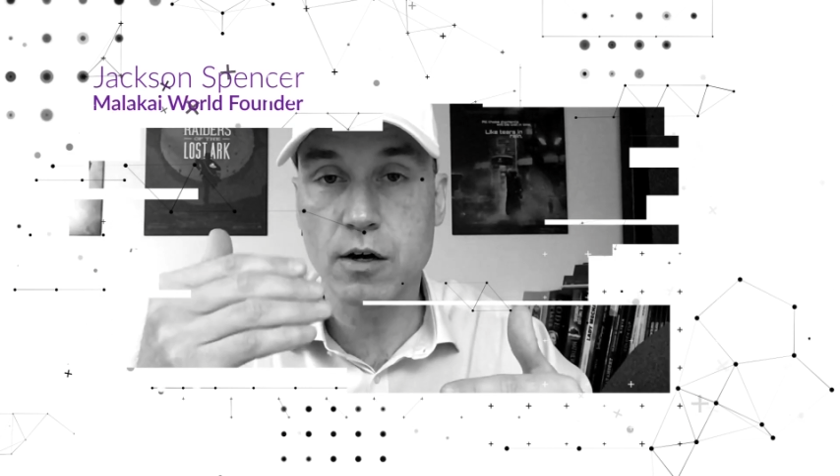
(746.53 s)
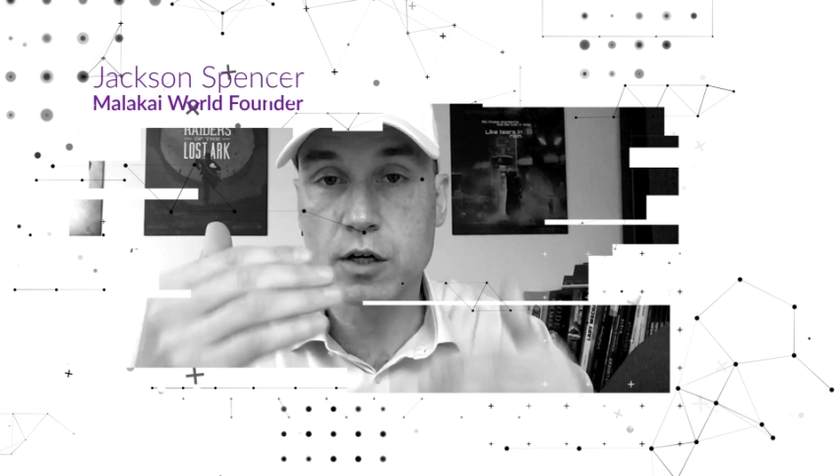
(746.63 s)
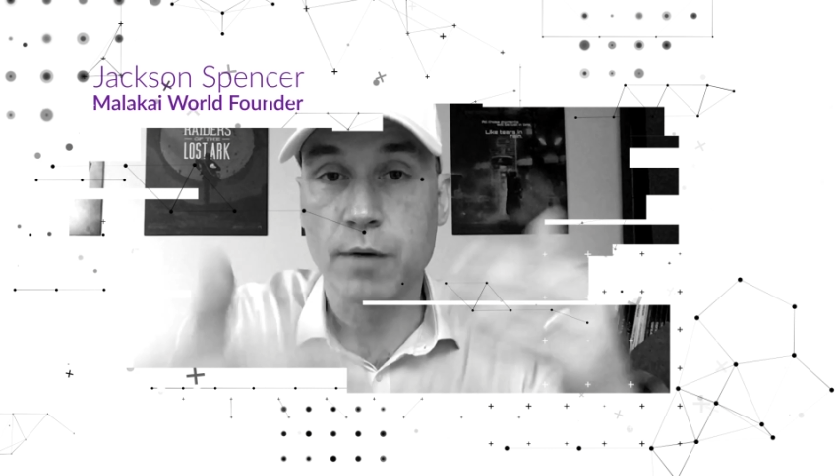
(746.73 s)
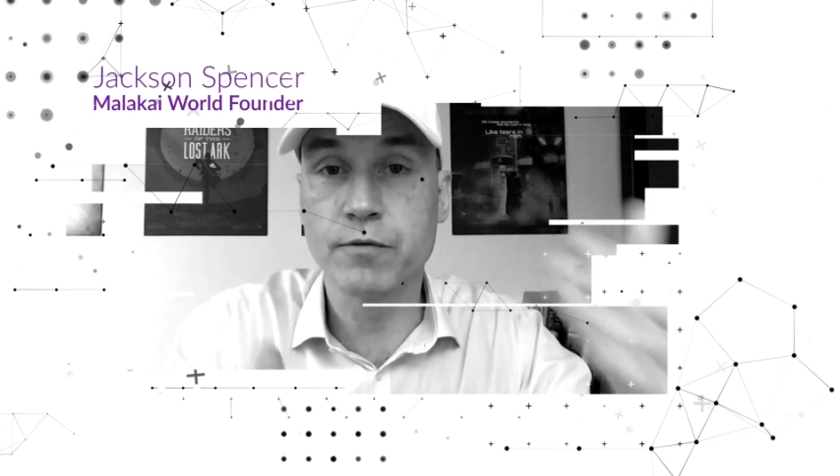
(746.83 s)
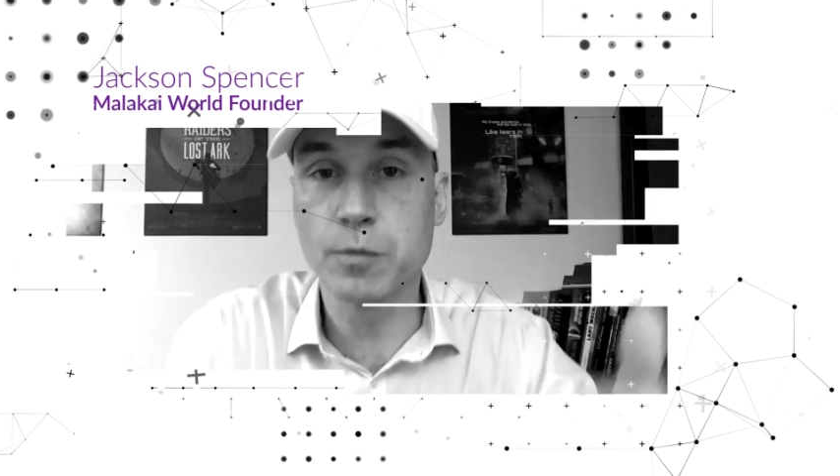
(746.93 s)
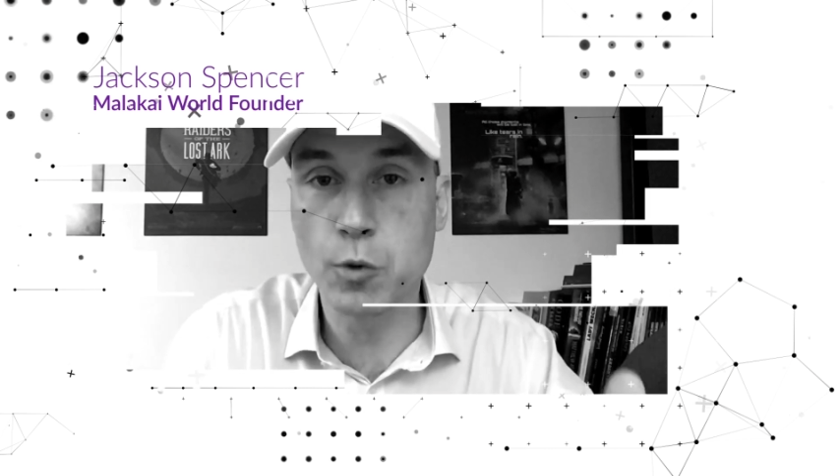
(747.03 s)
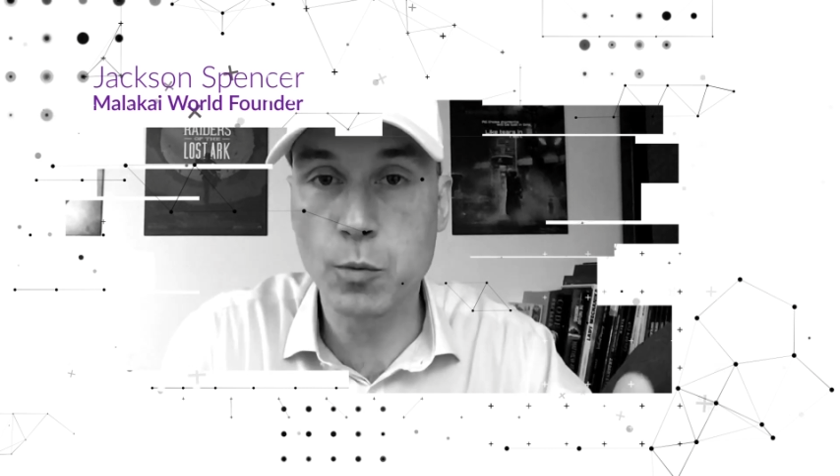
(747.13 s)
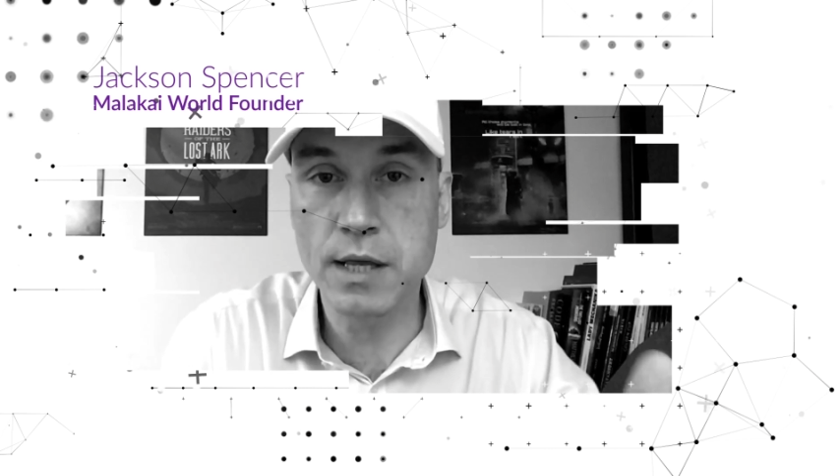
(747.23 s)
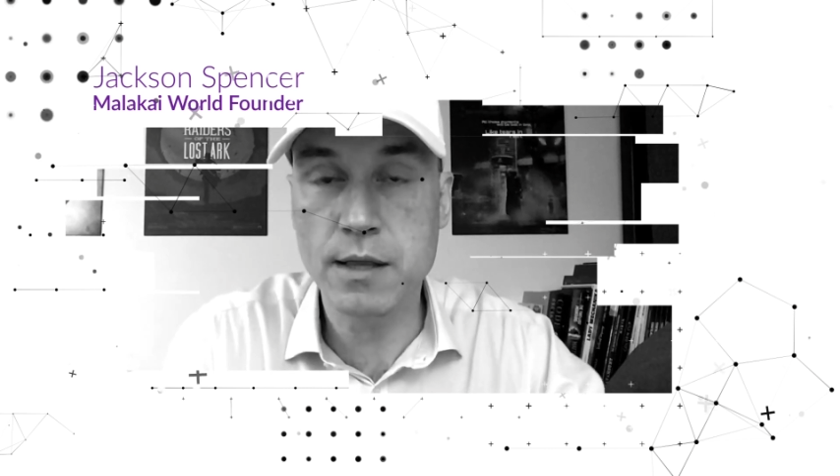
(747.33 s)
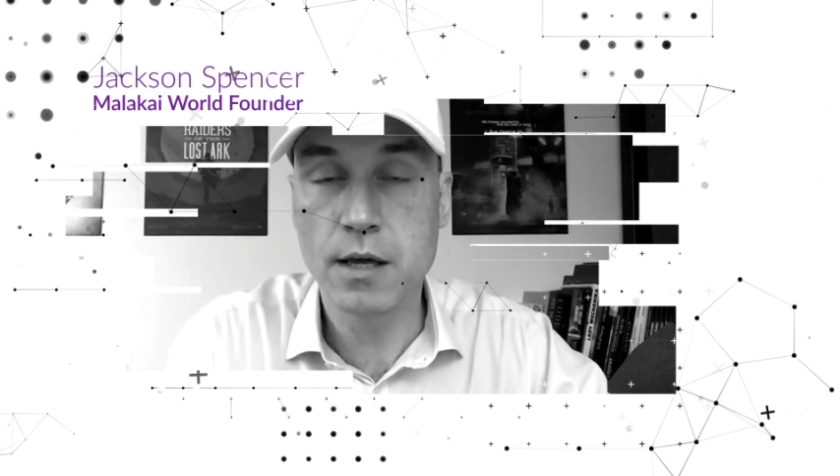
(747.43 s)
are comfortable
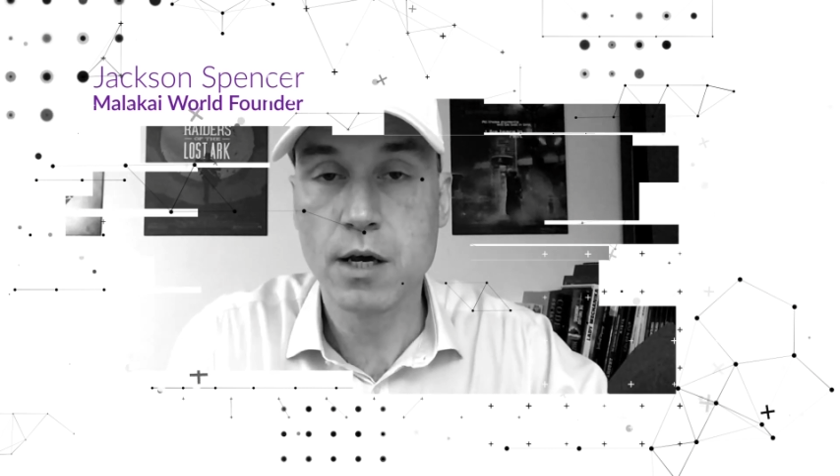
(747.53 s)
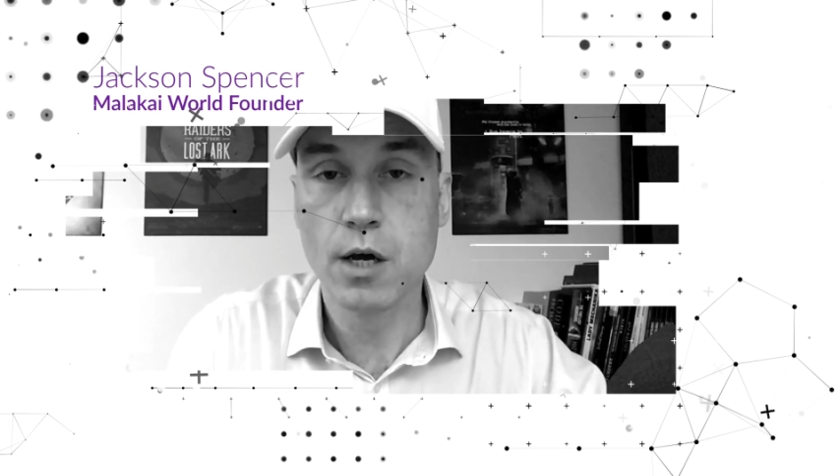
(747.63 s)
with,